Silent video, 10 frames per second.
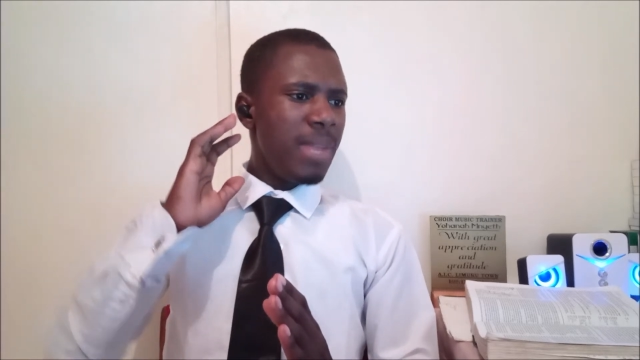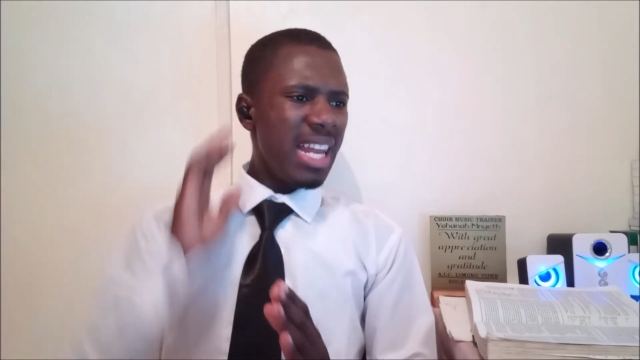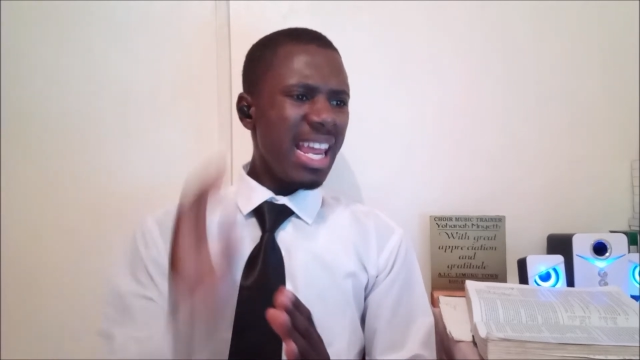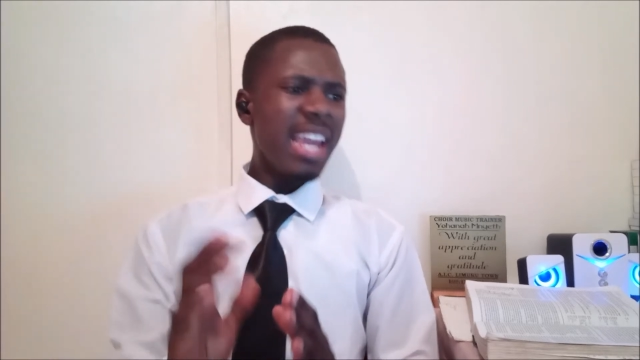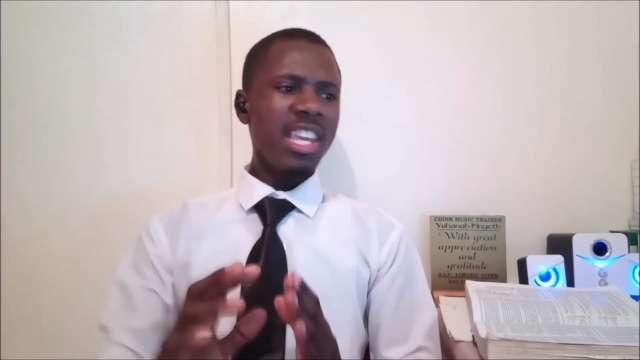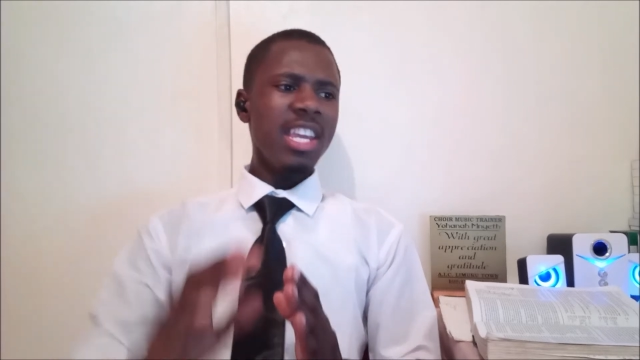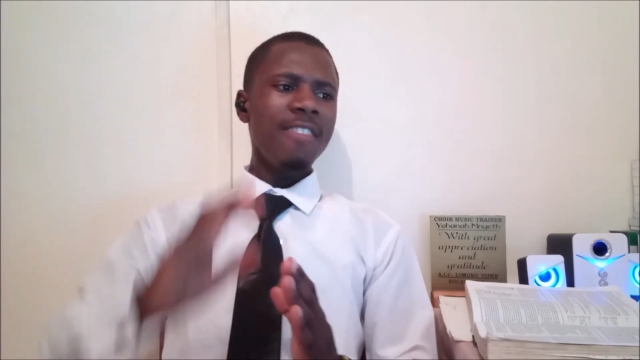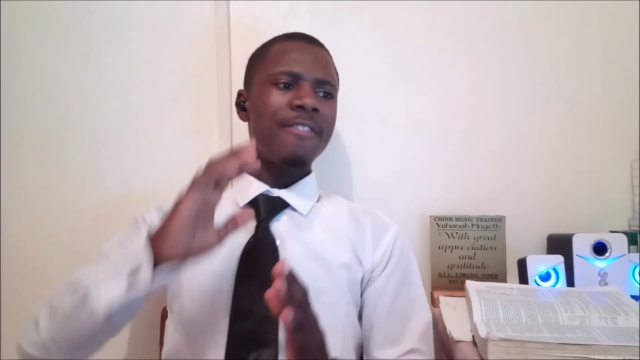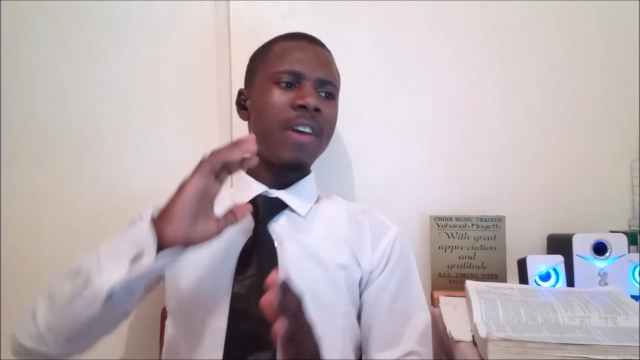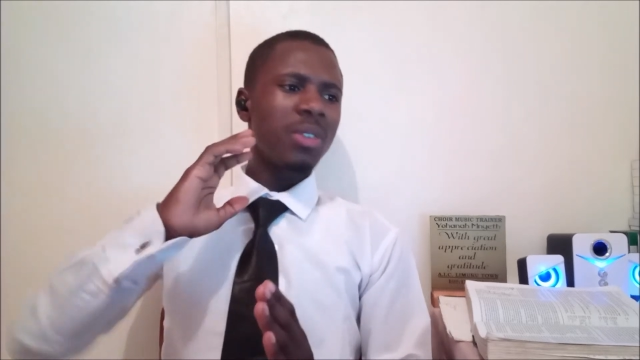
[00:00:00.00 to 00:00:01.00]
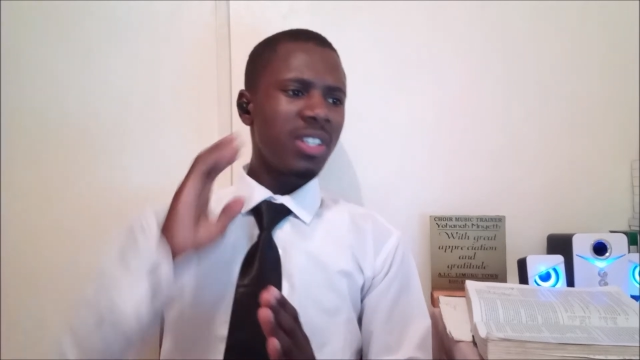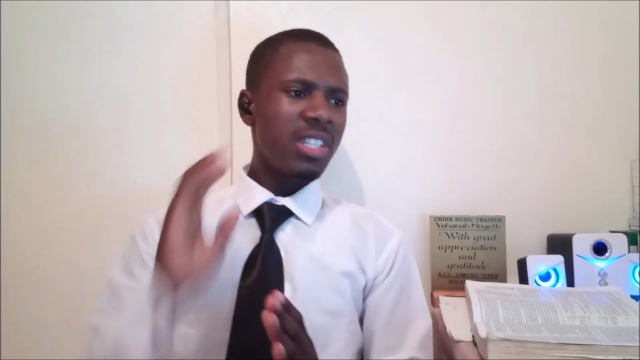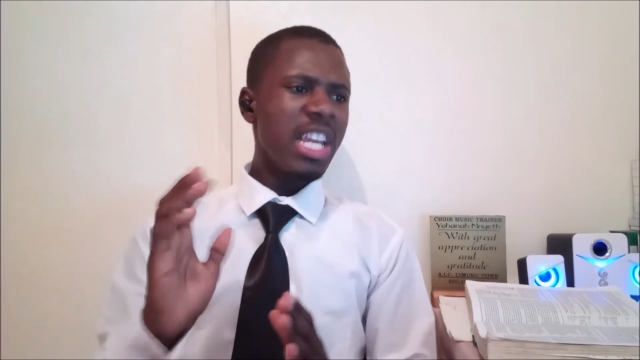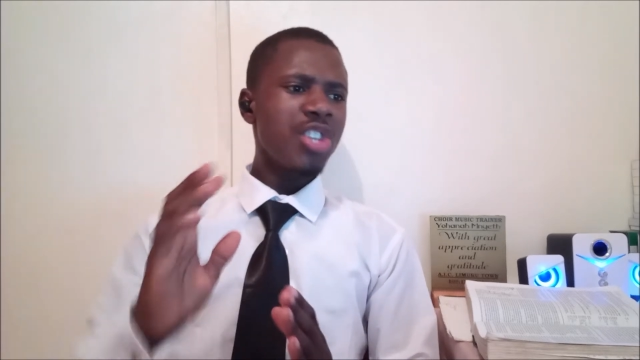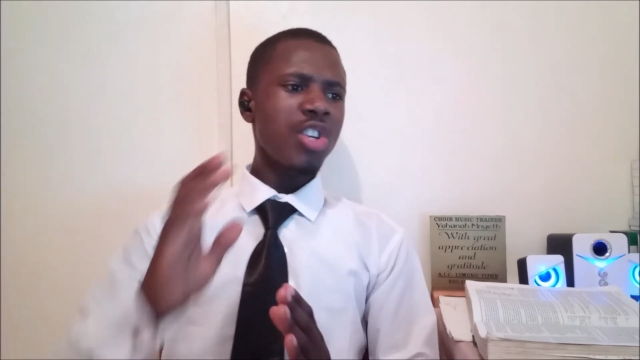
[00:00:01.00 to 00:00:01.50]
laying
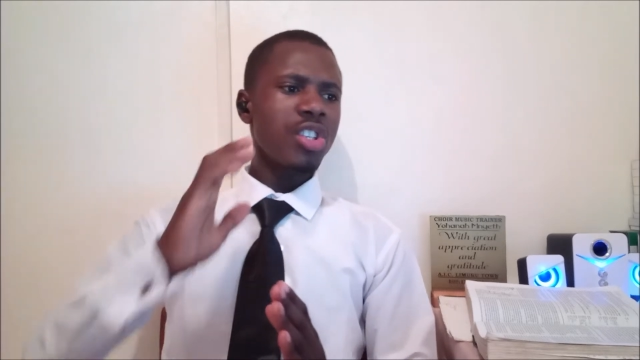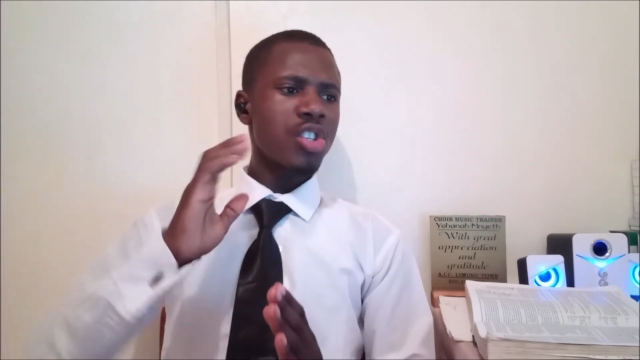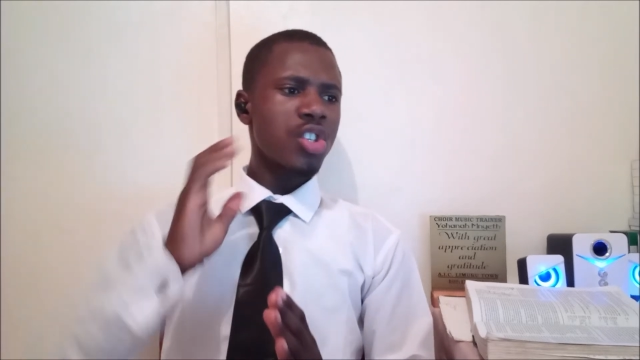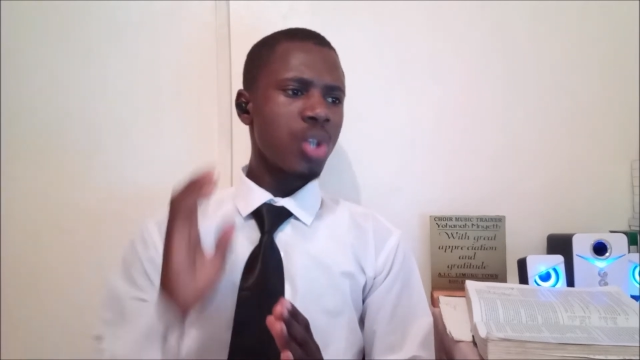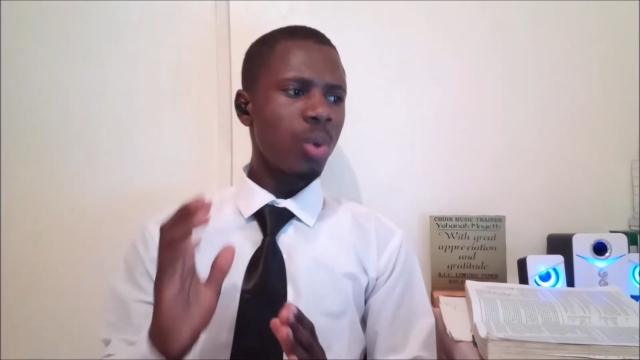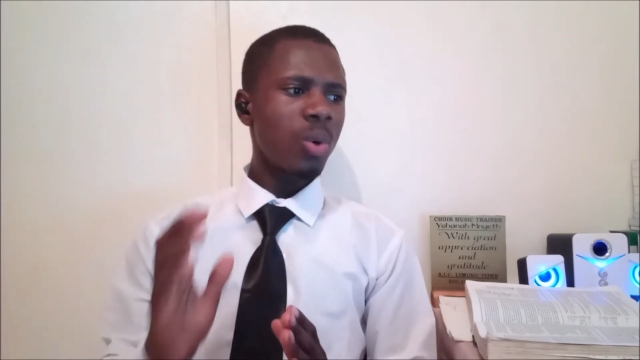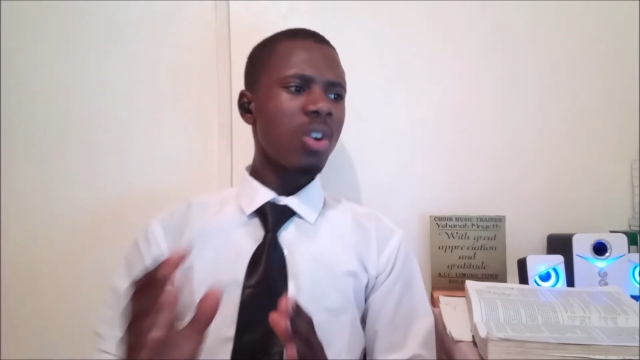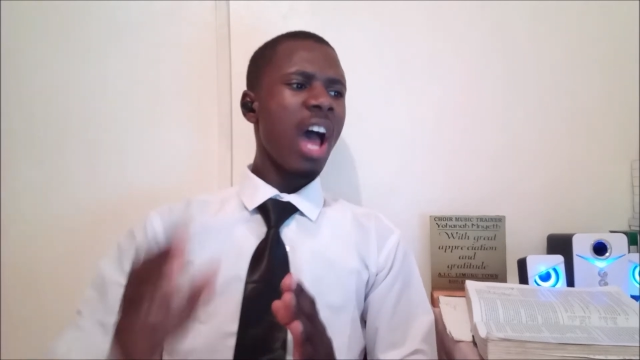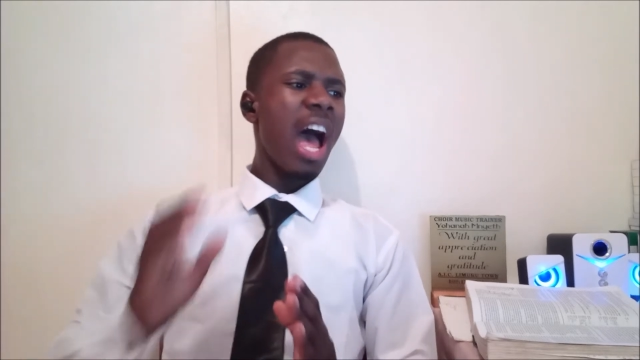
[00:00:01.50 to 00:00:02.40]
foundation stone